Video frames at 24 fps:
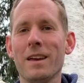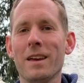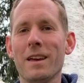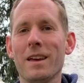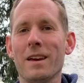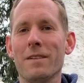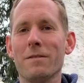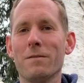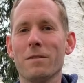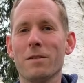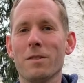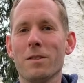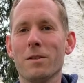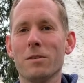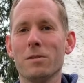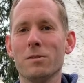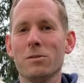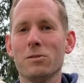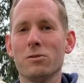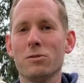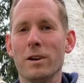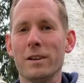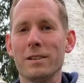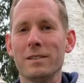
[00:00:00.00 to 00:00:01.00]
And for those
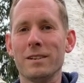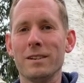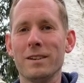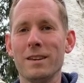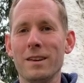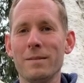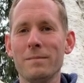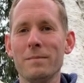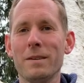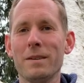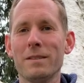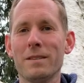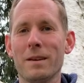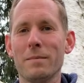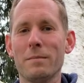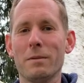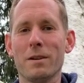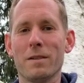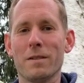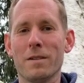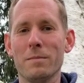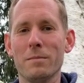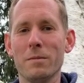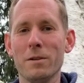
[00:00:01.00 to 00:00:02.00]
who trust in him, he's able
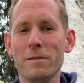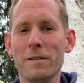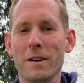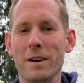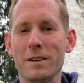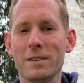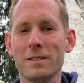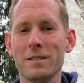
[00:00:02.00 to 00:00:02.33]
to remove our